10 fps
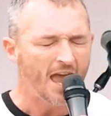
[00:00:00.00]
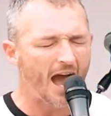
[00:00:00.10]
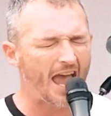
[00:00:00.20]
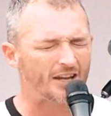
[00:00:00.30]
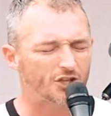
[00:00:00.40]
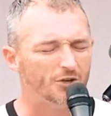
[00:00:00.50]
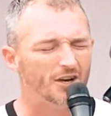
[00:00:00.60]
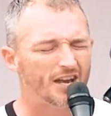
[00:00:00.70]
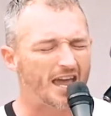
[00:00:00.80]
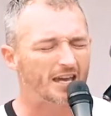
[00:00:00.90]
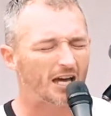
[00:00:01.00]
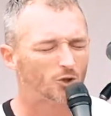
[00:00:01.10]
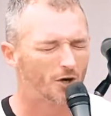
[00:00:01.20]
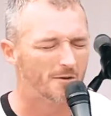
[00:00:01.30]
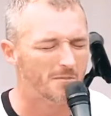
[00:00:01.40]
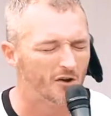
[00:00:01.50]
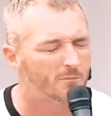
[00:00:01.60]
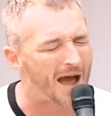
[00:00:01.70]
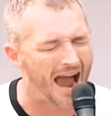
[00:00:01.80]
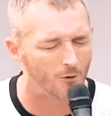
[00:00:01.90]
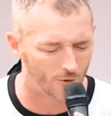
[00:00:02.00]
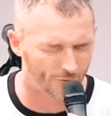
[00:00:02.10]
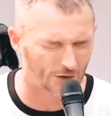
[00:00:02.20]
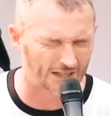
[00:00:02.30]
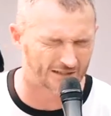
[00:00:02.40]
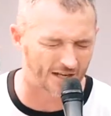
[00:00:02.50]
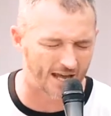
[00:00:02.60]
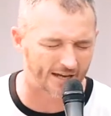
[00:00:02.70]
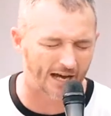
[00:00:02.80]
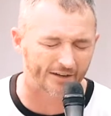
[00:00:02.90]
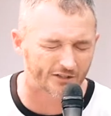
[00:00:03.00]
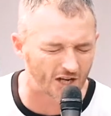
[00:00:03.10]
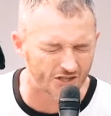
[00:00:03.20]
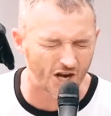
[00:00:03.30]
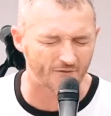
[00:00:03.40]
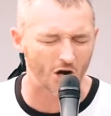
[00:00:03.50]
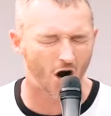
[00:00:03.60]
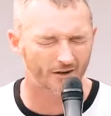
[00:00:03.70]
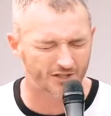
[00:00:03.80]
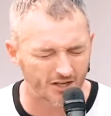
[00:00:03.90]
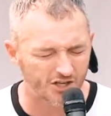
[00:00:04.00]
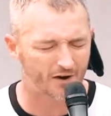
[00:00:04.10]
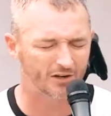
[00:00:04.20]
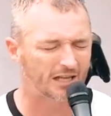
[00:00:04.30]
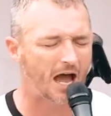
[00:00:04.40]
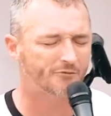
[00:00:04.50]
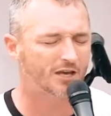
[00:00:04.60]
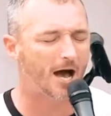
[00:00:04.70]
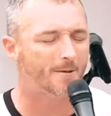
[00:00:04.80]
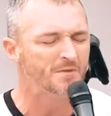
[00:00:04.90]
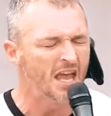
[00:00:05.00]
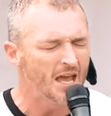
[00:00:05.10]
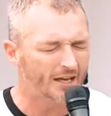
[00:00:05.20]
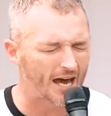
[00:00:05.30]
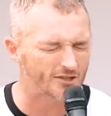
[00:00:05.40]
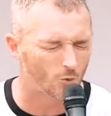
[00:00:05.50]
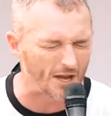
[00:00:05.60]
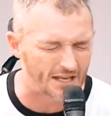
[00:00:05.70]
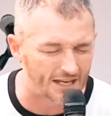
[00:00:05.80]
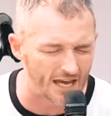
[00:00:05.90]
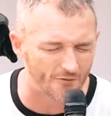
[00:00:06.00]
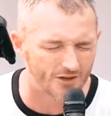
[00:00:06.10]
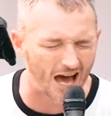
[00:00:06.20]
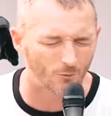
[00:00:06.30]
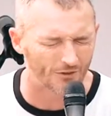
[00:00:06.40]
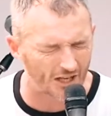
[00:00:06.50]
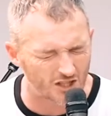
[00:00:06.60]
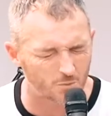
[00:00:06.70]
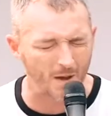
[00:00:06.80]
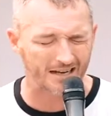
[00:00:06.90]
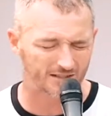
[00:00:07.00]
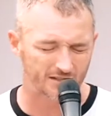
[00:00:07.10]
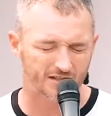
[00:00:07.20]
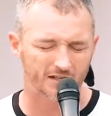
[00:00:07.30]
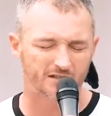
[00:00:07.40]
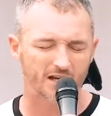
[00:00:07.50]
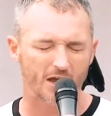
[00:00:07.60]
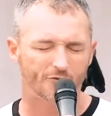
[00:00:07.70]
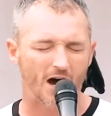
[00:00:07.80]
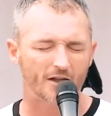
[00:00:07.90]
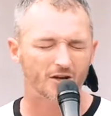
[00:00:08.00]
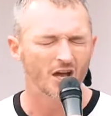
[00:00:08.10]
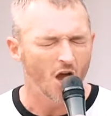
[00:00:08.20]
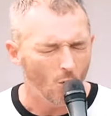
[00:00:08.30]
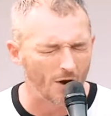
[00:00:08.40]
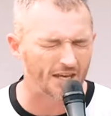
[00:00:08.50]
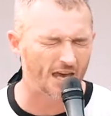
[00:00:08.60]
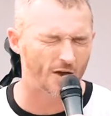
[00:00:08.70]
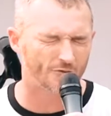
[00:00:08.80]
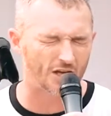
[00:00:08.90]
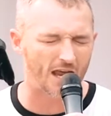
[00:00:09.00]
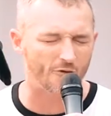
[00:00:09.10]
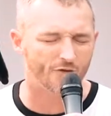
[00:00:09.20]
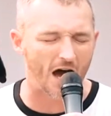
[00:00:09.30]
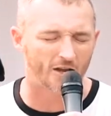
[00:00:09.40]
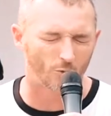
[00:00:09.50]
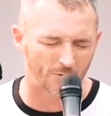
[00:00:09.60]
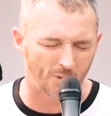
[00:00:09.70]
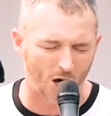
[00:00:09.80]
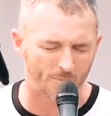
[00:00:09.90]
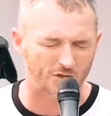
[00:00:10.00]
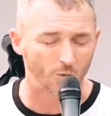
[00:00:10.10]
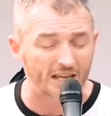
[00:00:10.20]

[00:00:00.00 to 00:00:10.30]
I ask you today, God, Lord, to move powerfully today, God, to touch every heart, touch every life, God. God, as we give, God, with expectancy today, Father, we give today, Father, with purpose.